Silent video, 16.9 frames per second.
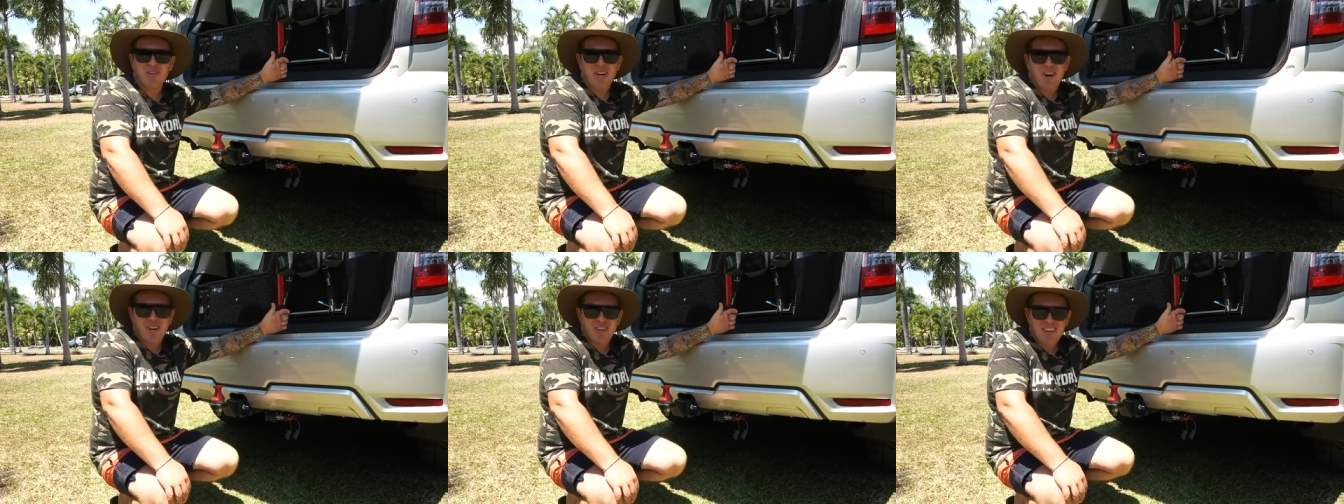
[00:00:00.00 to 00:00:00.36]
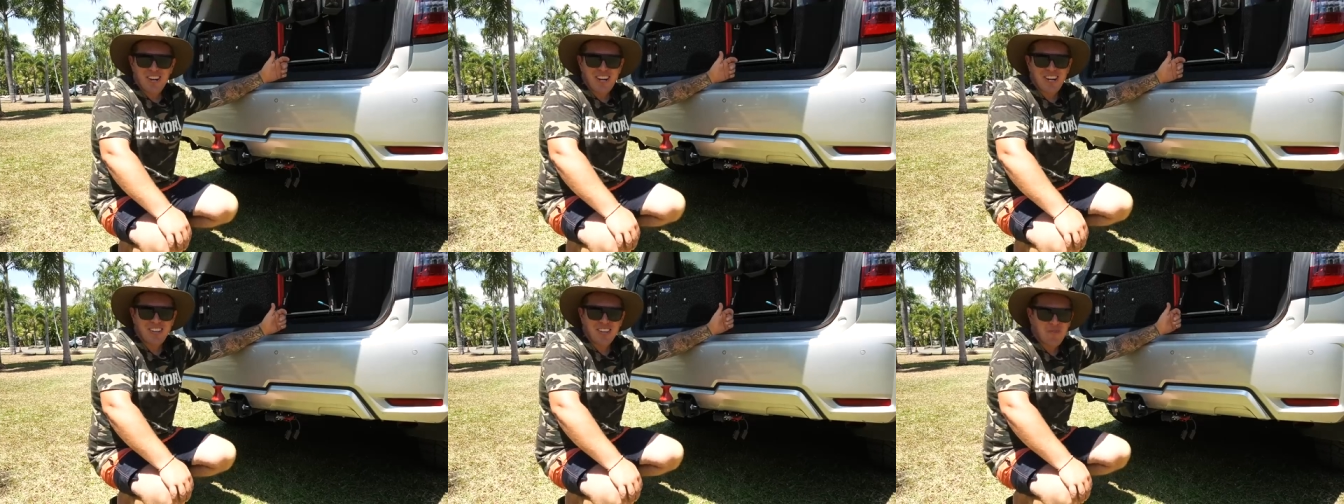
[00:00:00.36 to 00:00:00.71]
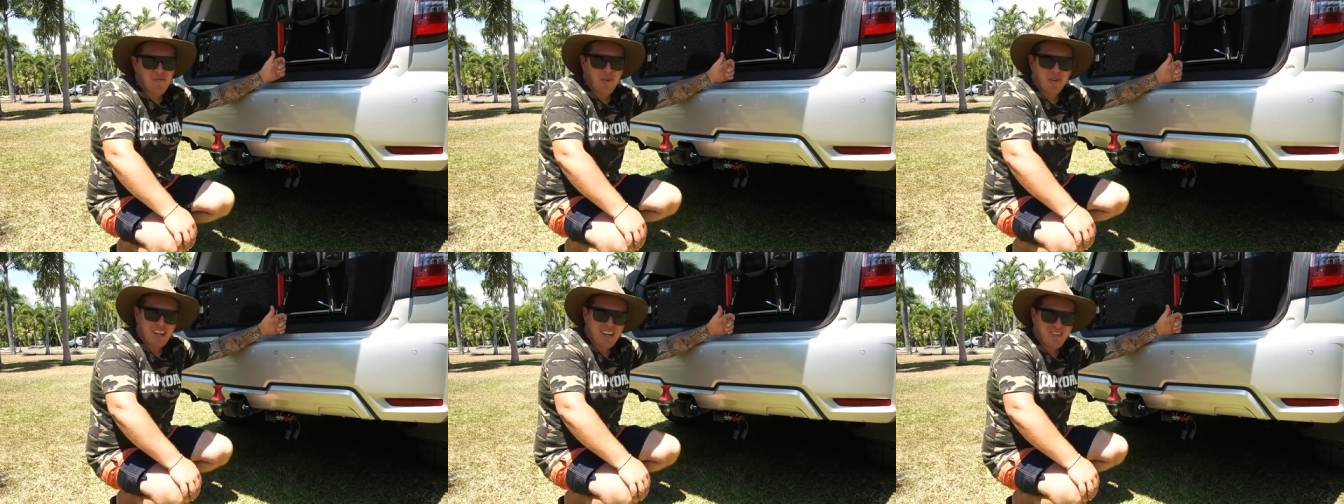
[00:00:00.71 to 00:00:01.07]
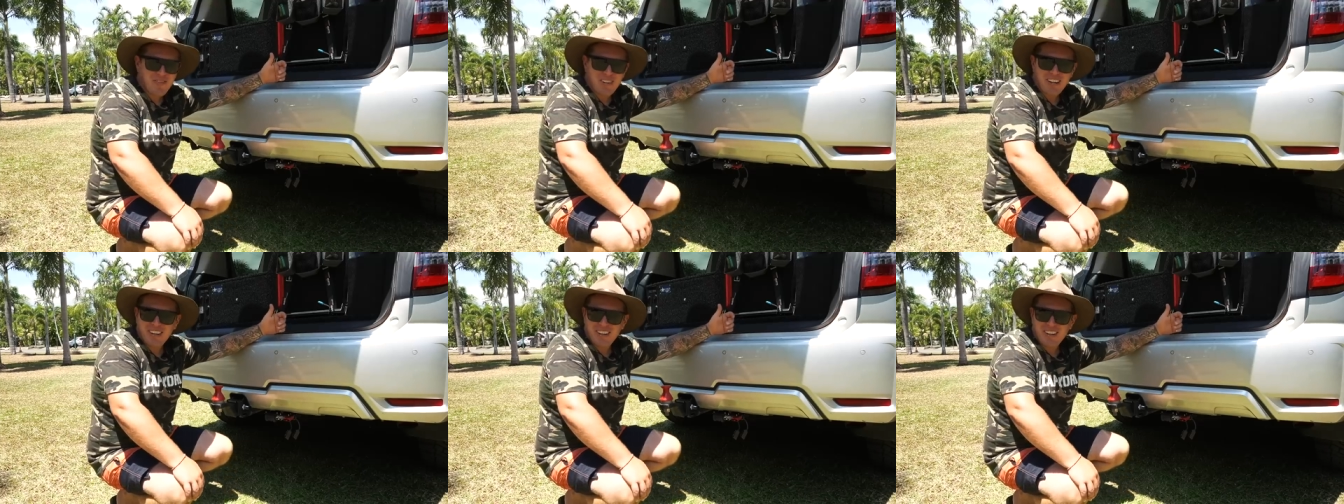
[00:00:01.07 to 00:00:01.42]
we don't need them on
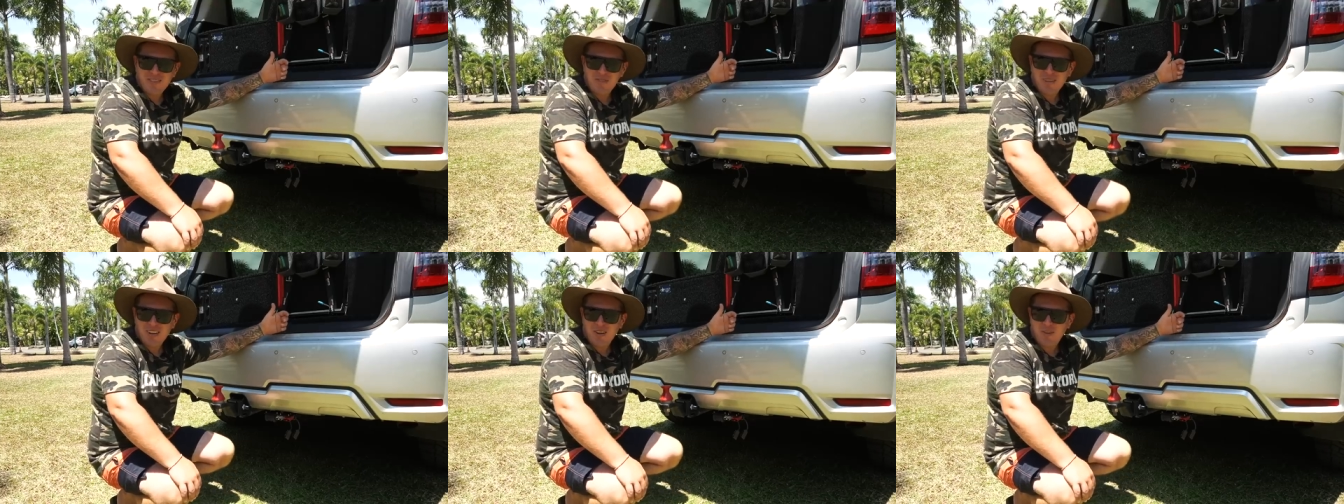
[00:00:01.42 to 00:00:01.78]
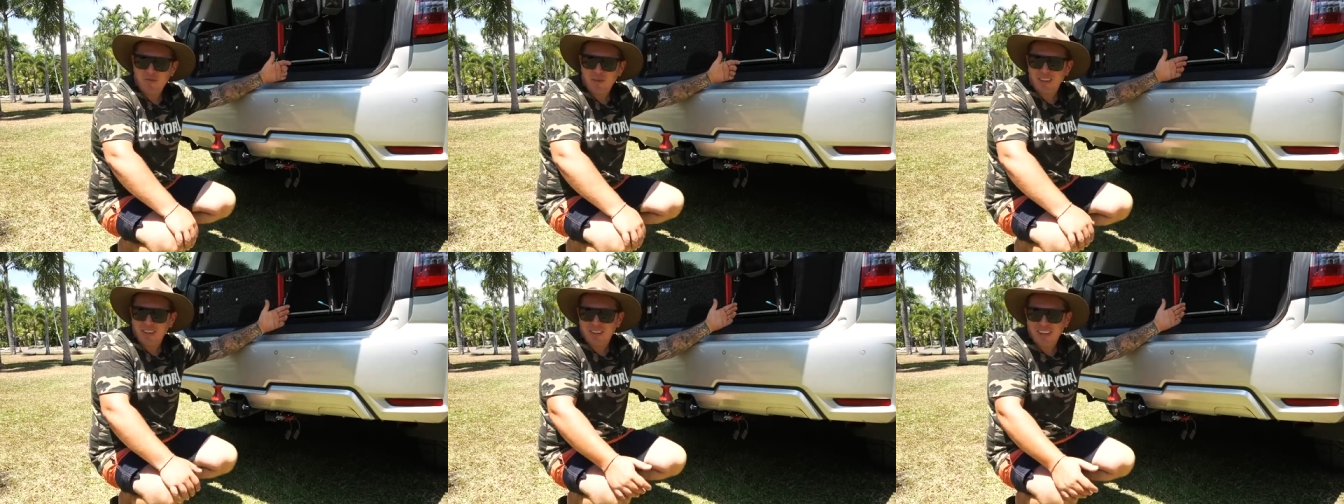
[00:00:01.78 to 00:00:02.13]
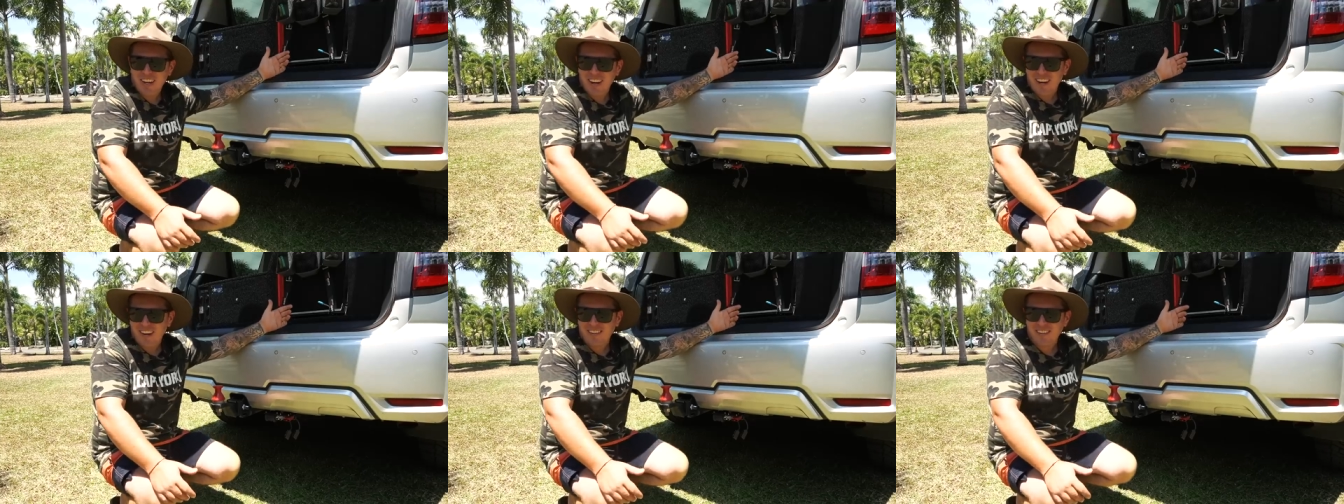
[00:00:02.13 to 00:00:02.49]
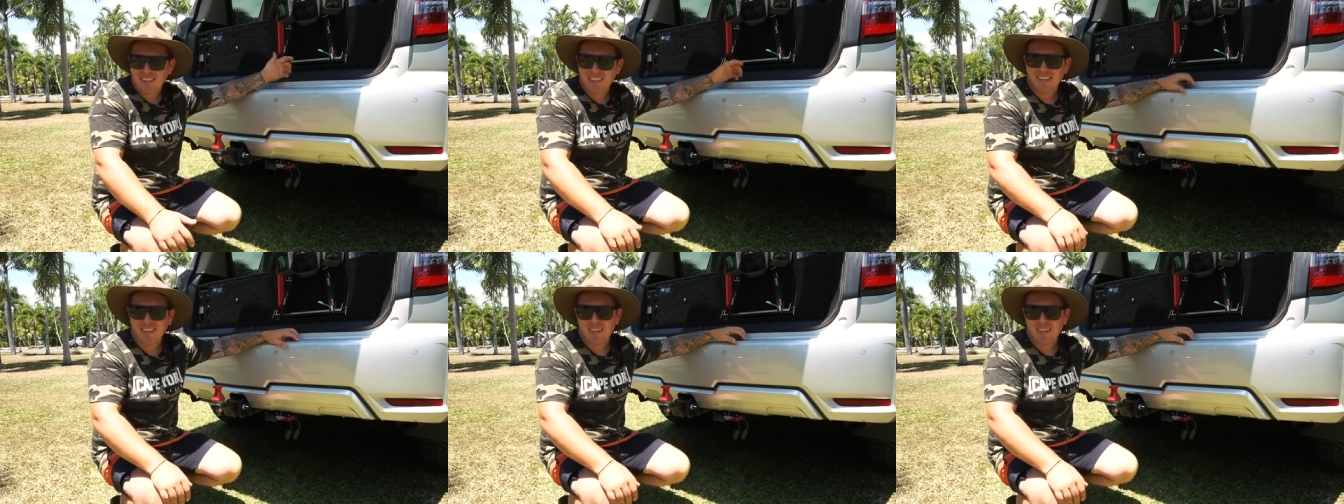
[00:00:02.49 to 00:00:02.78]
our vitten as well, but they're there,